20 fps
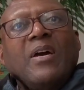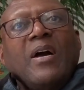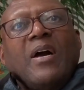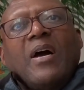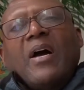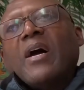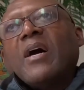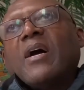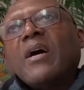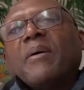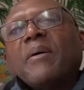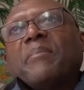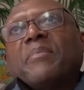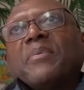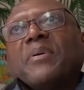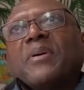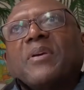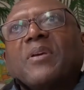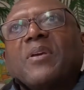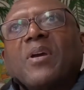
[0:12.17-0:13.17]

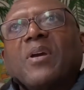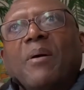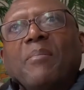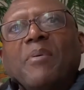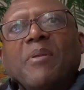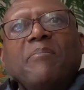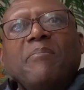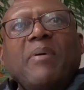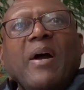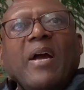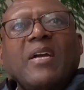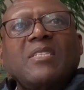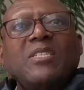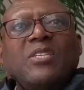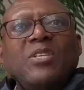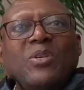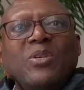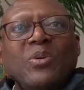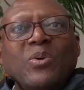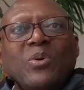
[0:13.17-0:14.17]
coming back
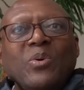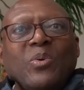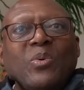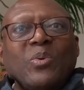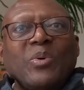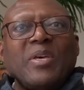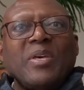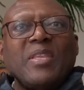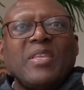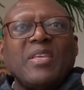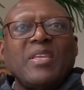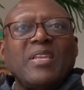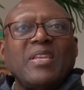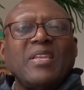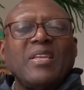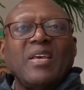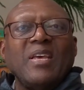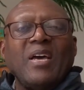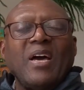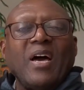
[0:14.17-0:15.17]
to you with
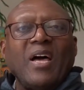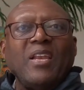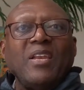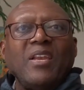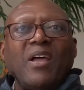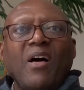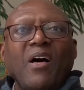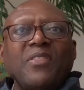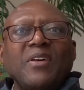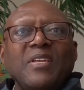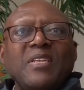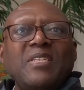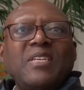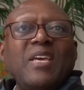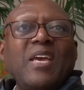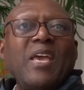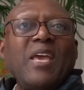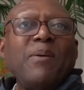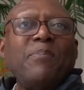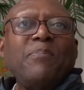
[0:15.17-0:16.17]
another
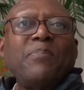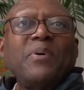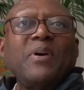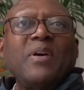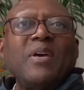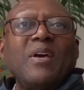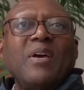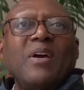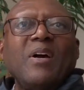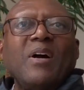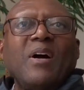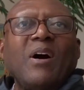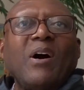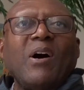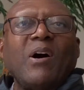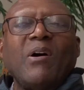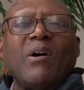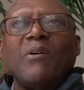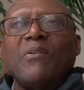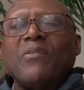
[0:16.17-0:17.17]
tape
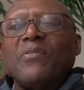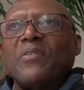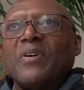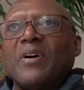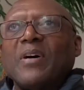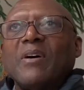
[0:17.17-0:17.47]
of,